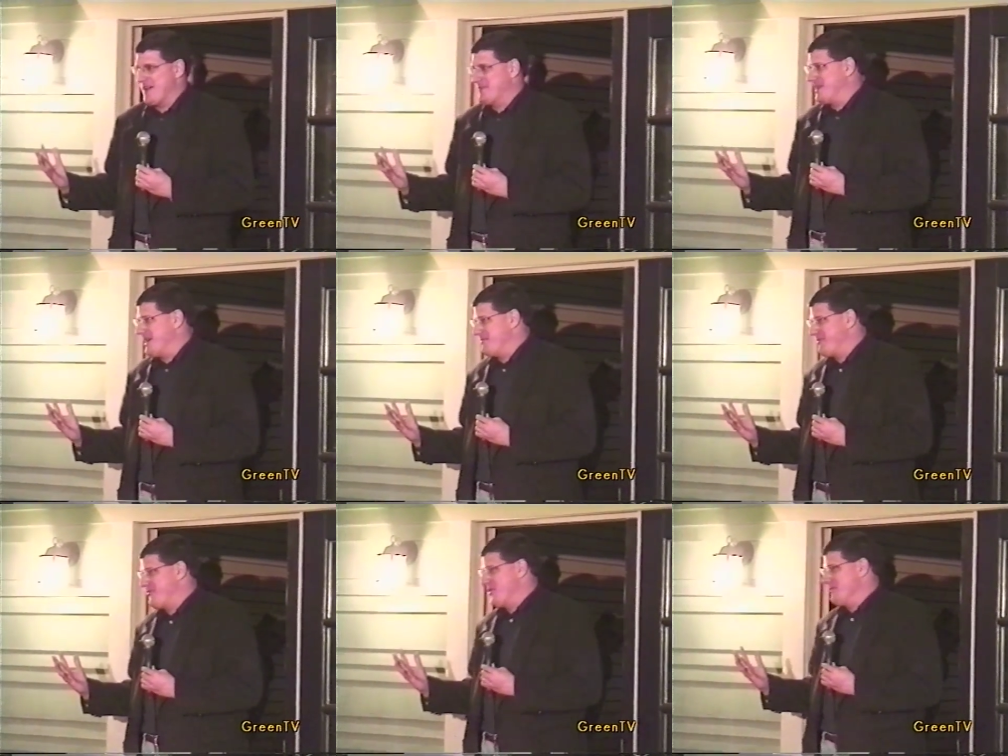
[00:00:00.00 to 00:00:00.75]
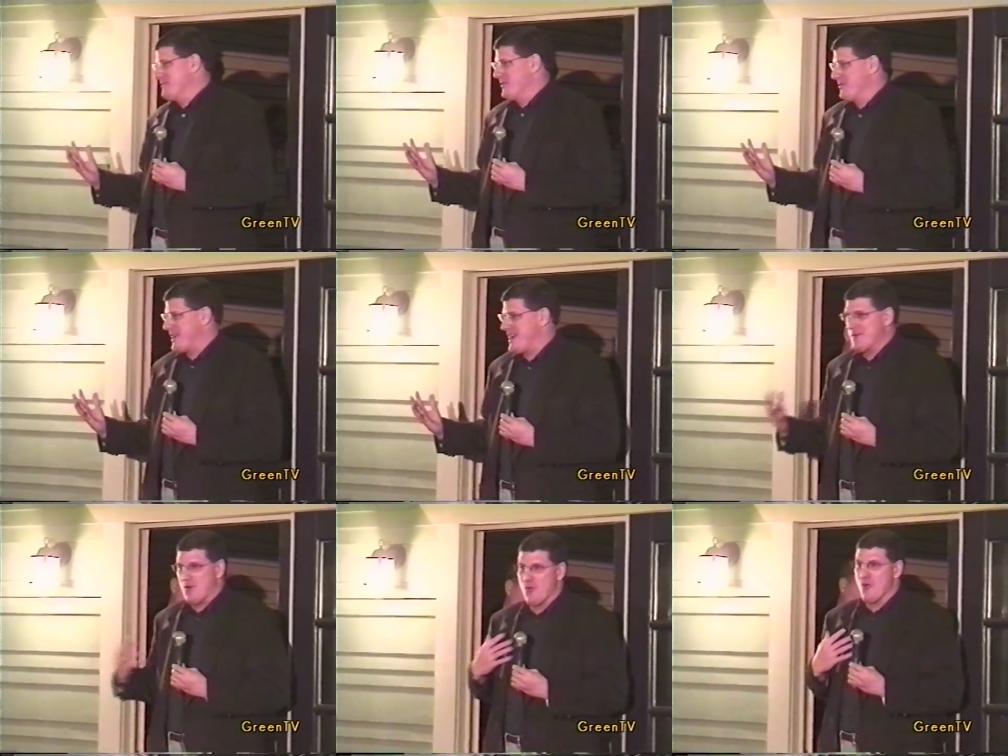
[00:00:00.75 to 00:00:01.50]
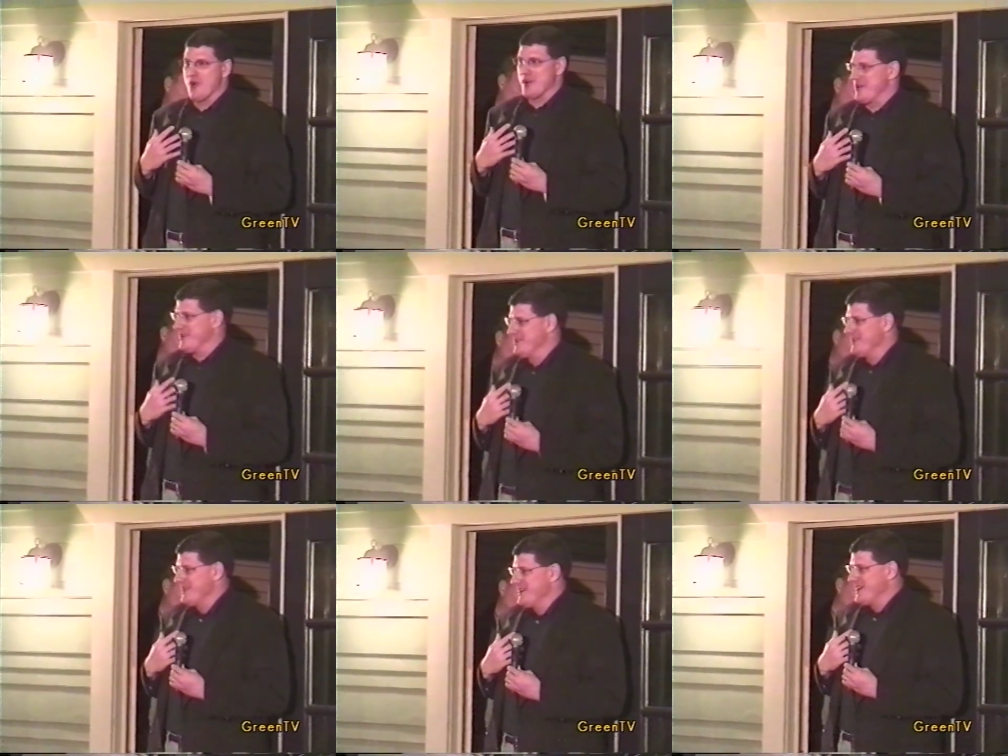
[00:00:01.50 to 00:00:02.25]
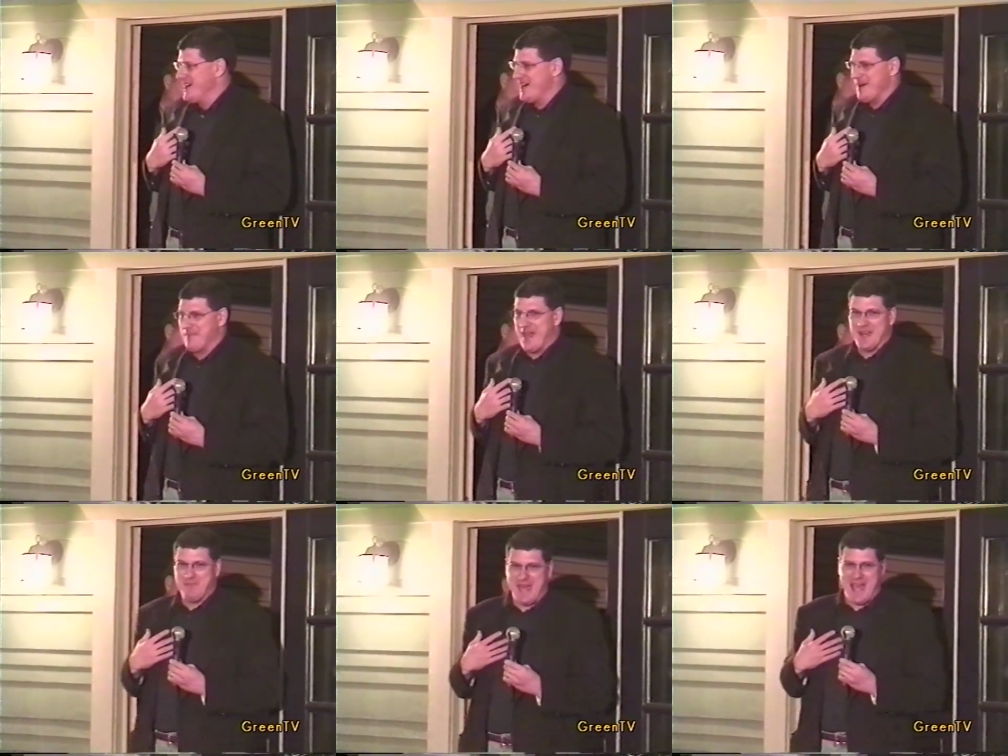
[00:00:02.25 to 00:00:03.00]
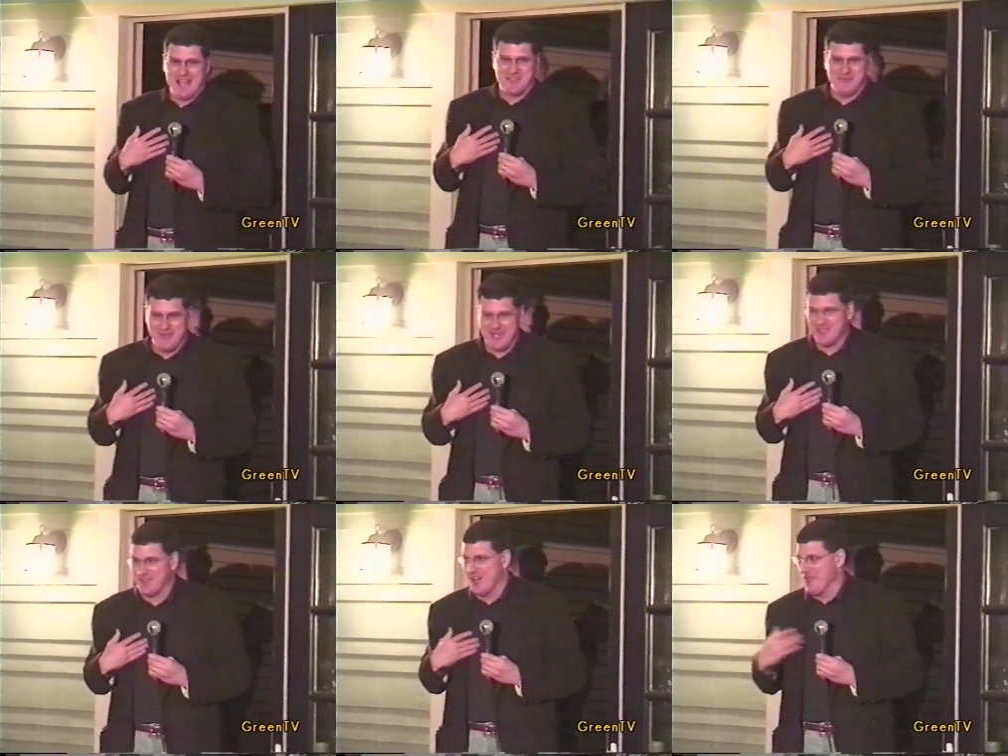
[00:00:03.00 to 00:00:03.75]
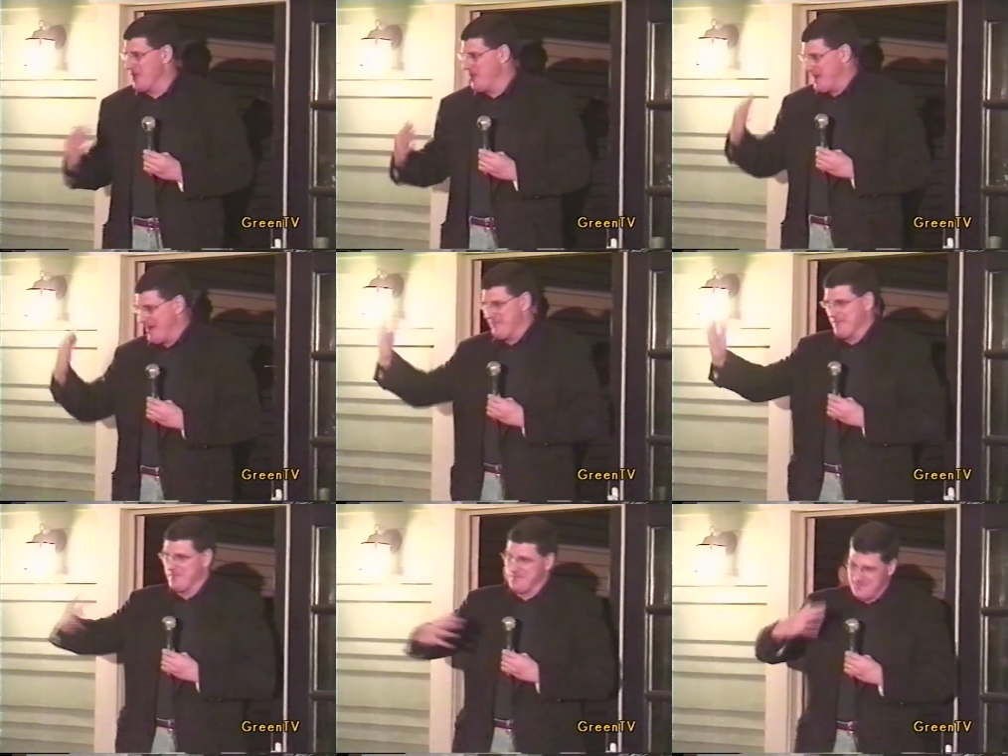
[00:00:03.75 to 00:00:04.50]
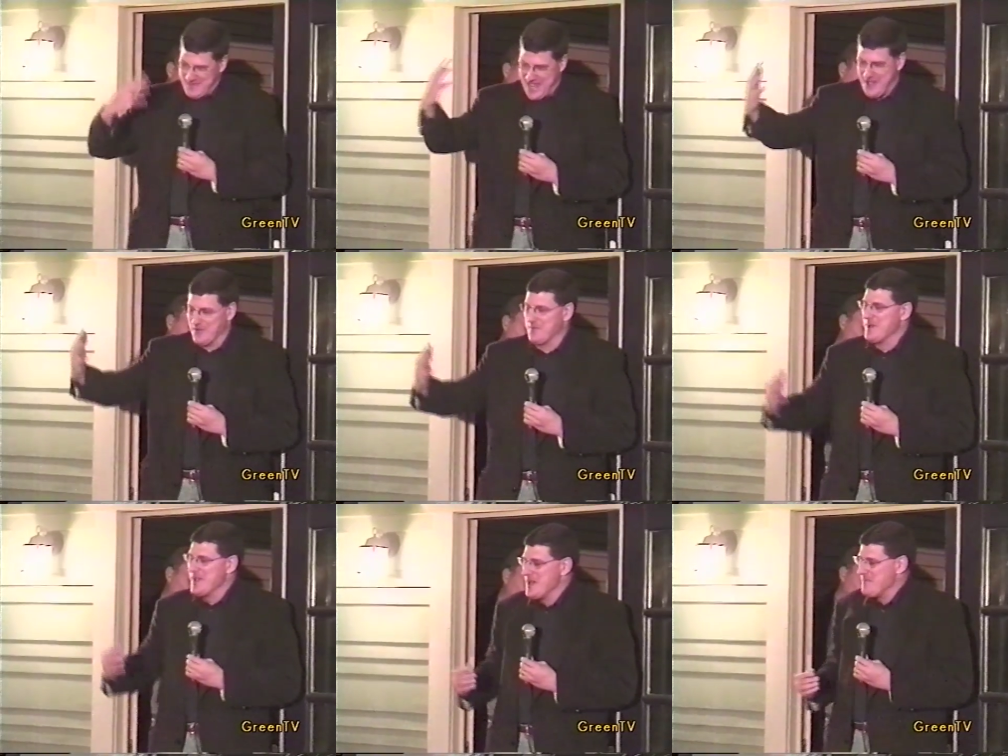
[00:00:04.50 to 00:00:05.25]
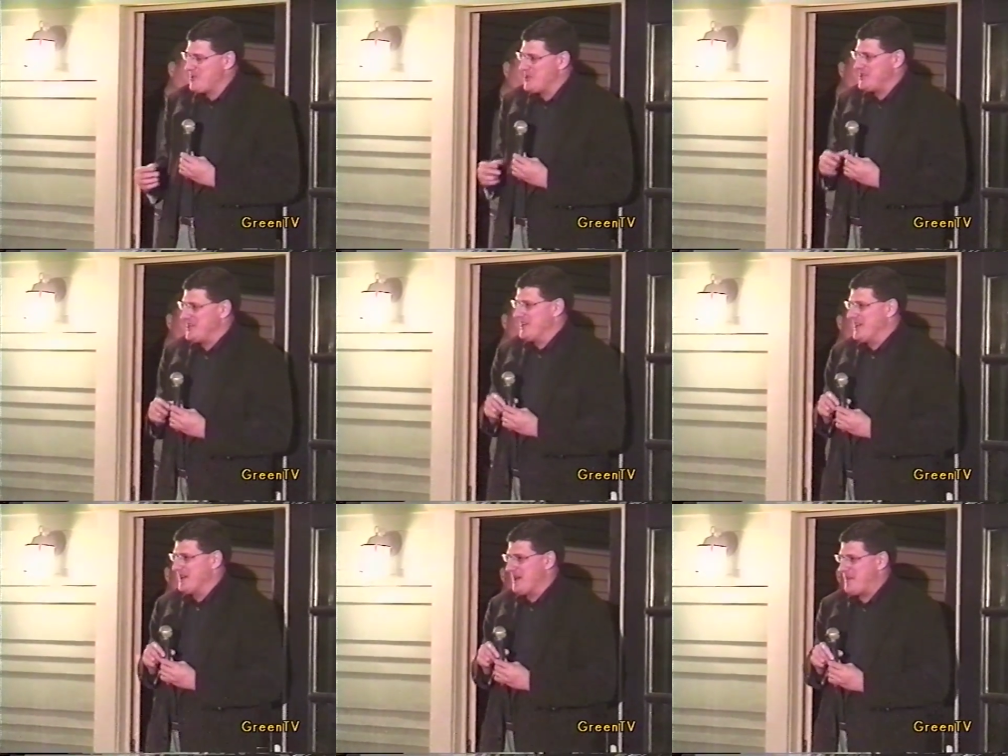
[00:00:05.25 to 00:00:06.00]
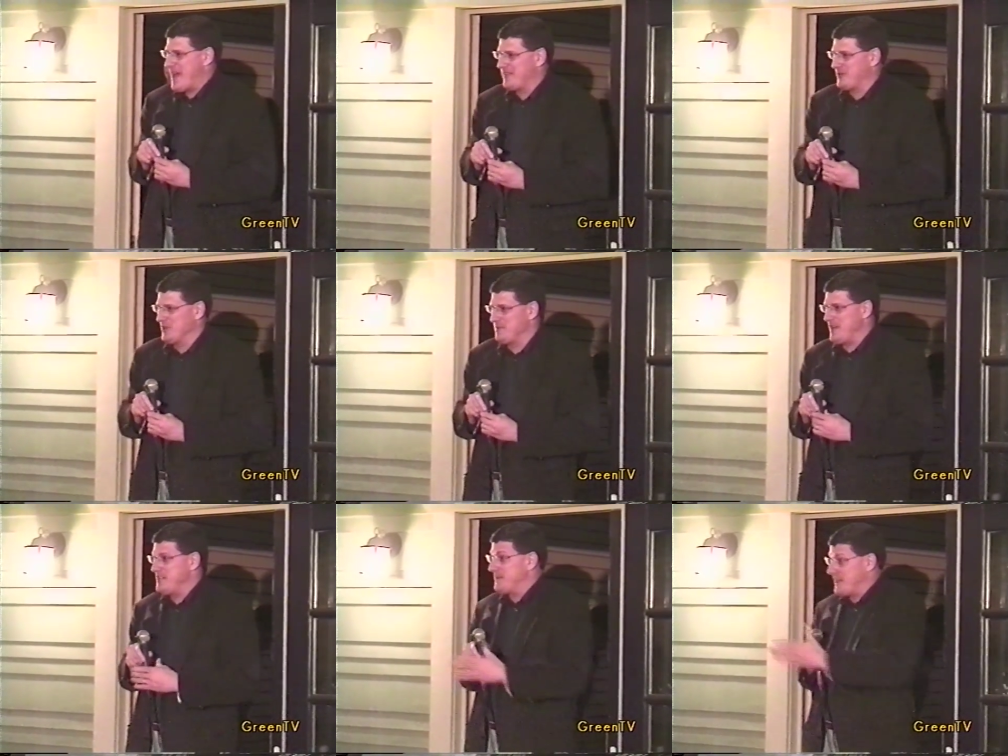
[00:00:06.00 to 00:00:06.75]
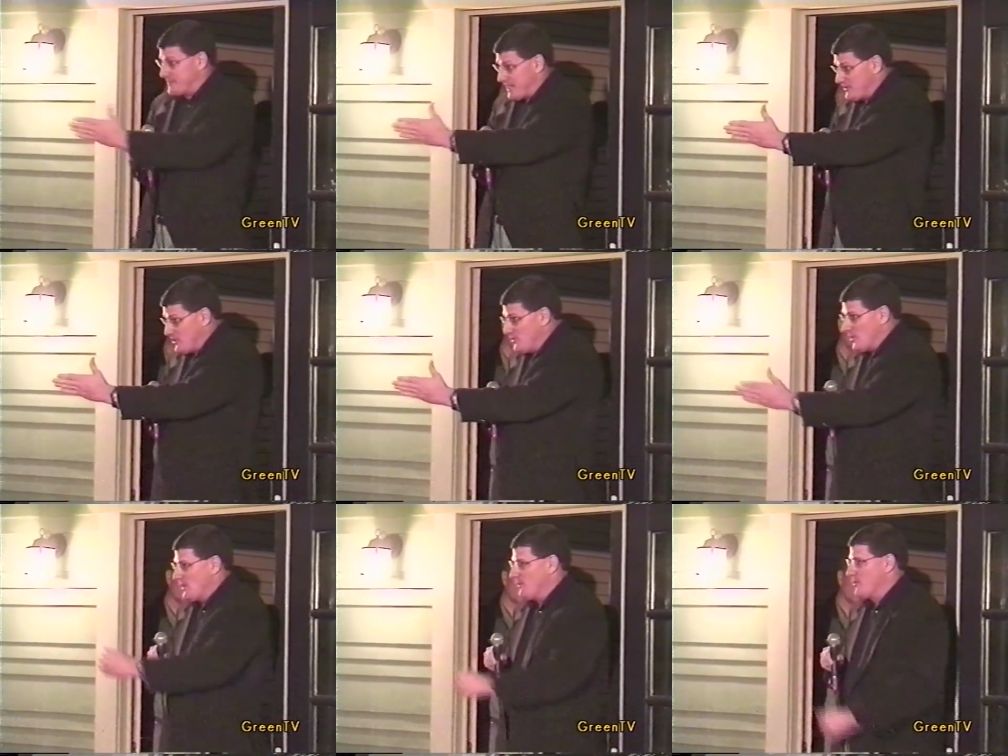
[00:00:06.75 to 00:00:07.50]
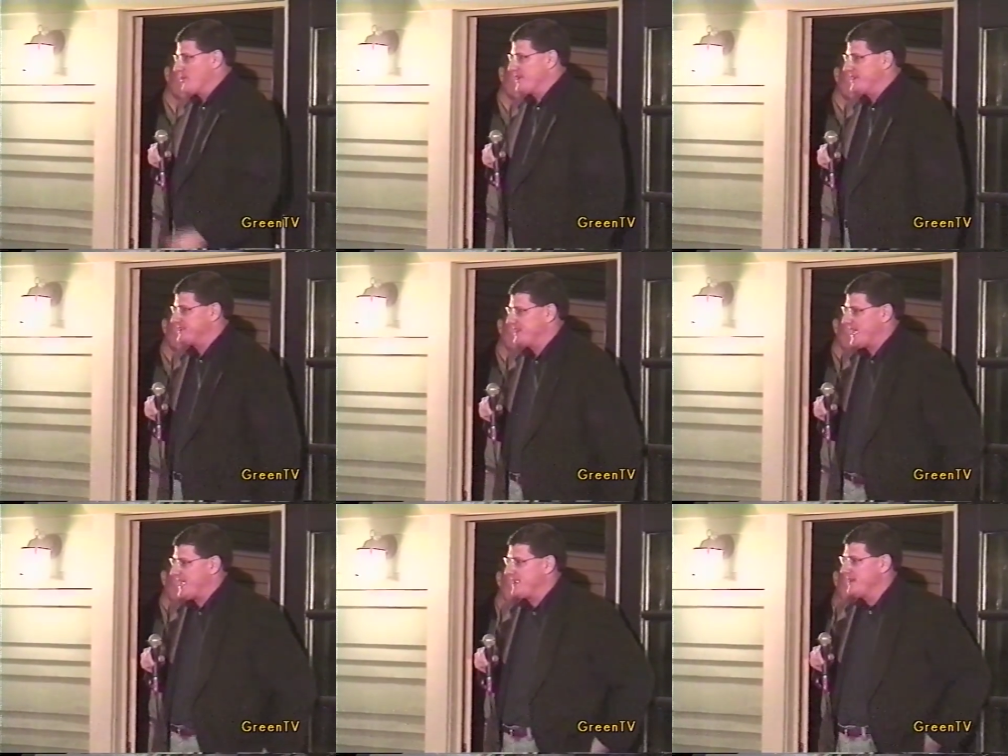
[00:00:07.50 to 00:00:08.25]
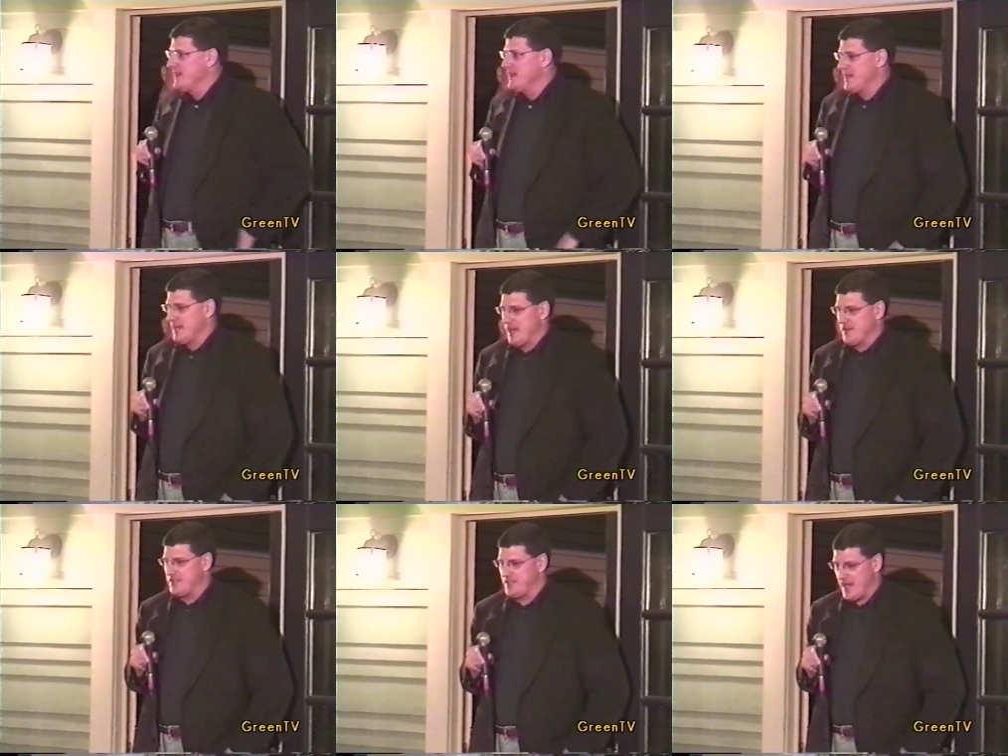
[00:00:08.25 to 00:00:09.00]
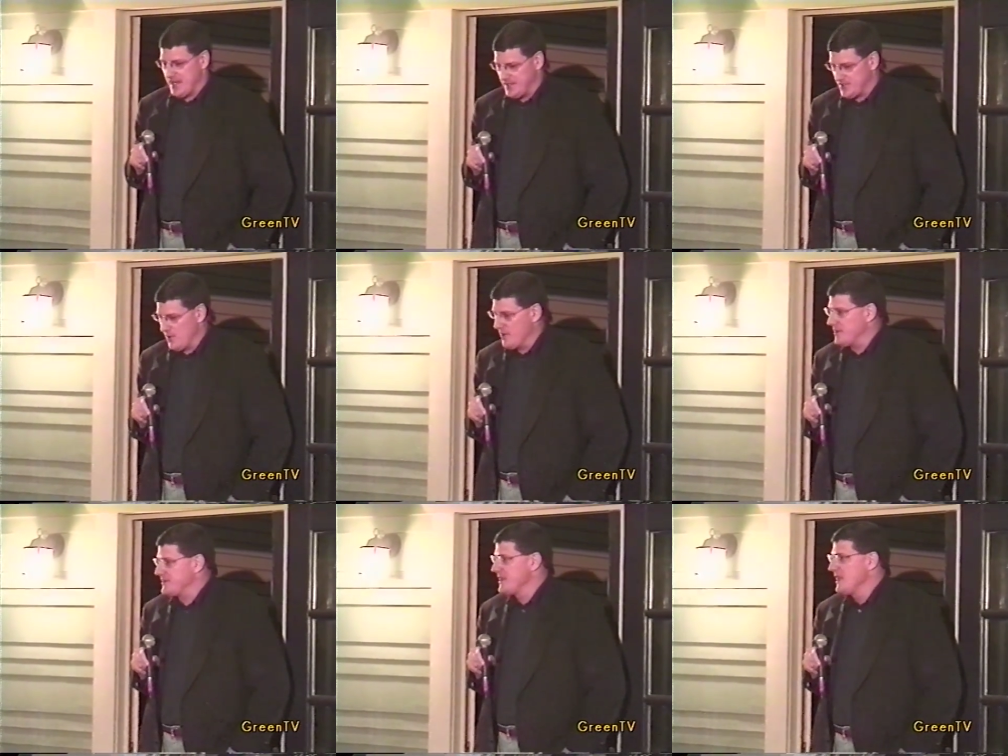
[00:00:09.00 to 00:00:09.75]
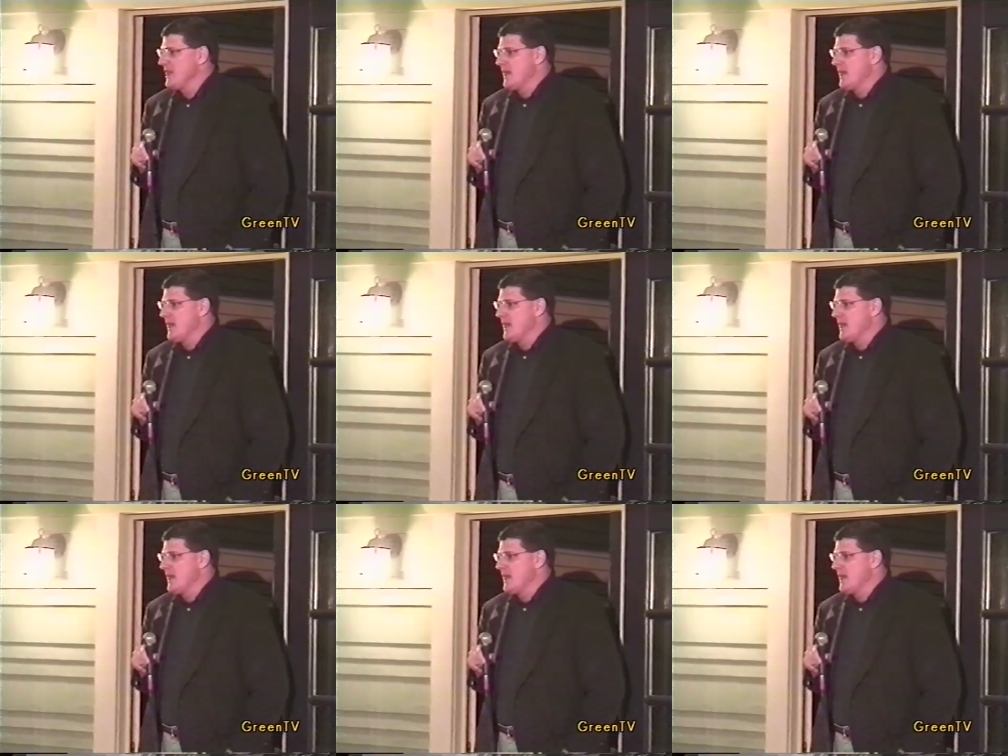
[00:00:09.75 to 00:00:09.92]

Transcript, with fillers: I'm a, I'm a former Marine. I'm a warrior. Um, not a pacifist, although I'm now pushing a, uh, a, path towards peace because I do know what war is and I and I understand its horrors.